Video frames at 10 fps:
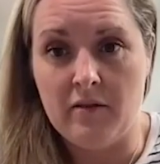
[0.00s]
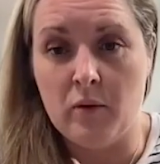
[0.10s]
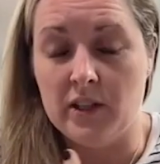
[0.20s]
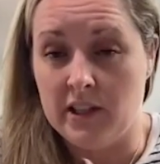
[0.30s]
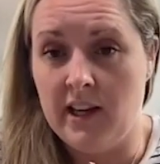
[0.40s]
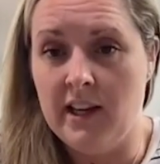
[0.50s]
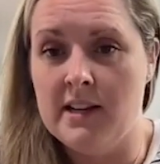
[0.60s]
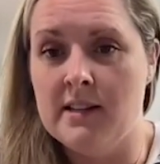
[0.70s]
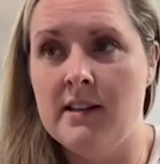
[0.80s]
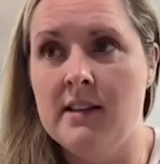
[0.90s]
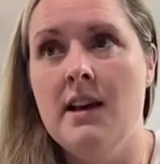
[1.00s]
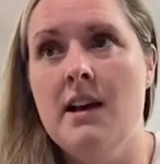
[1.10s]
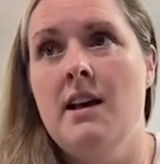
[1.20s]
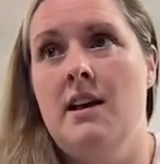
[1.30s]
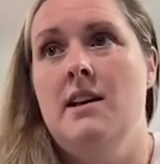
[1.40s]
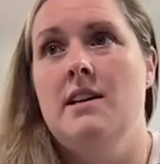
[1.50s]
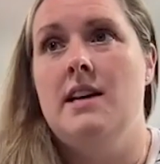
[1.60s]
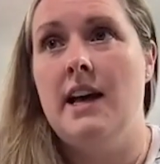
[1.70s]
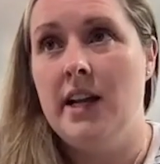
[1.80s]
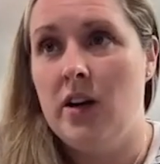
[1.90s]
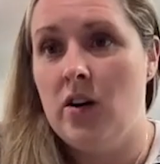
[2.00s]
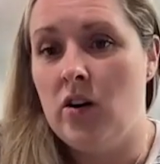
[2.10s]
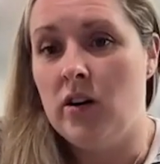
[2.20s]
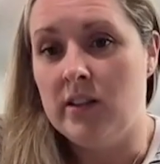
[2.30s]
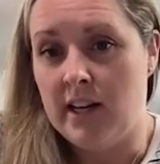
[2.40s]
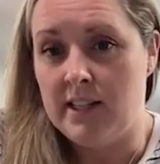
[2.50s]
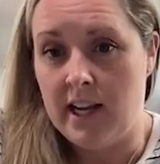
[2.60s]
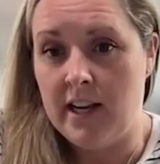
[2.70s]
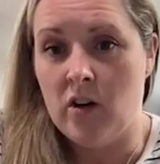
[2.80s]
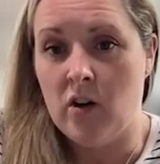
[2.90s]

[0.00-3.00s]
which it is, getting all that data